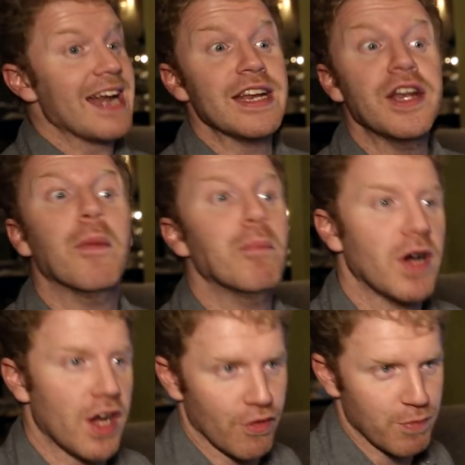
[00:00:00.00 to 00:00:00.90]
any
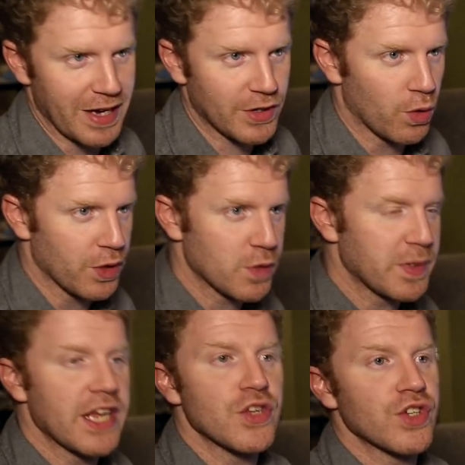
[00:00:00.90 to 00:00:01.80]
number of bitcoins
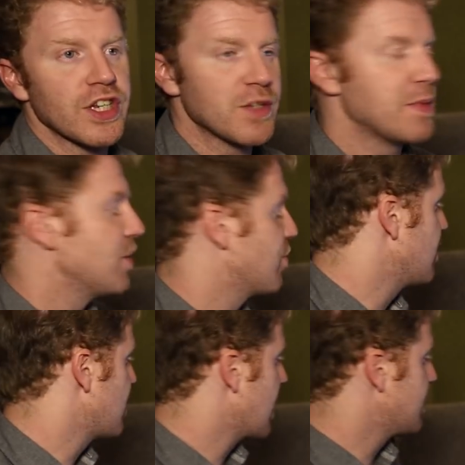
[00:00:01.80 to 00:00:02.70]
potentially to be
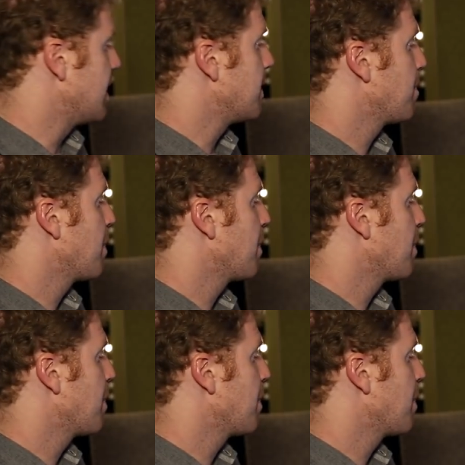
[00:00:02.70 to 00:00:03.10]
transacted.